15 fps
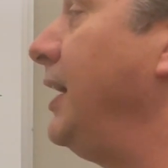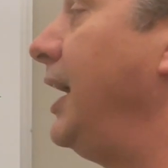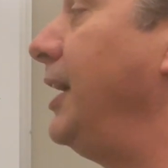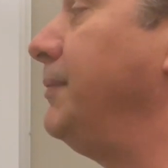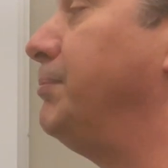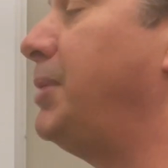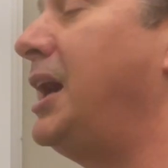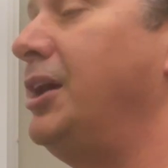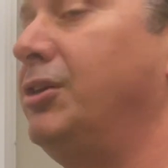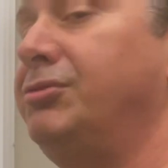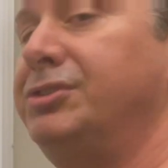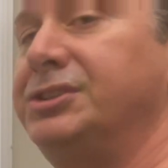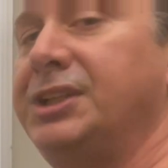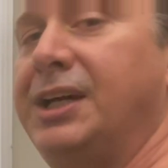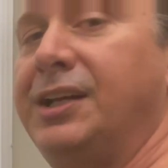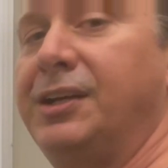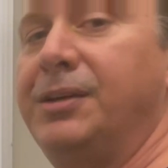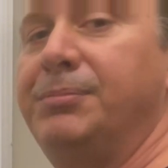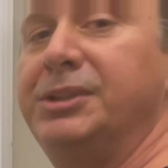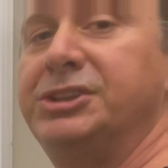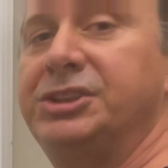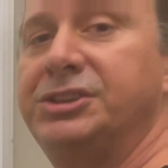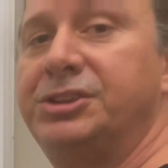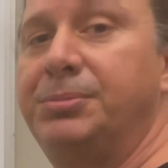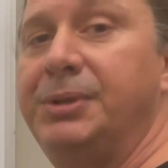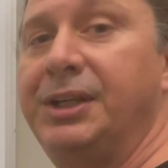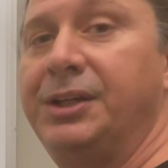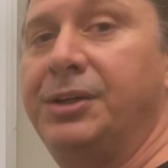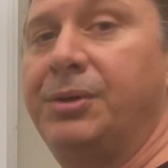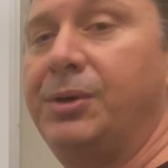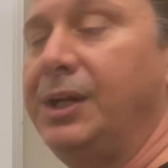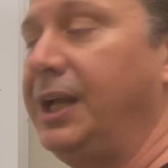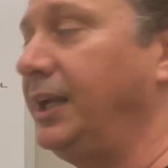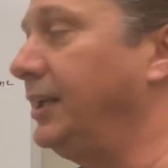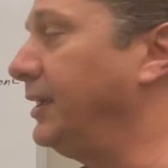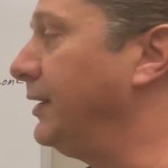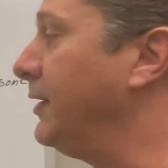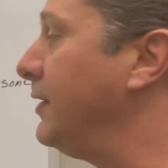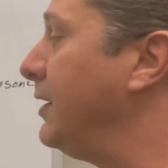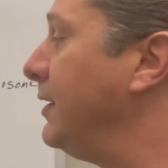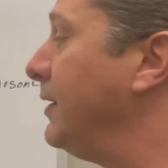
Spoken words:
and biophotonic emissions are being created.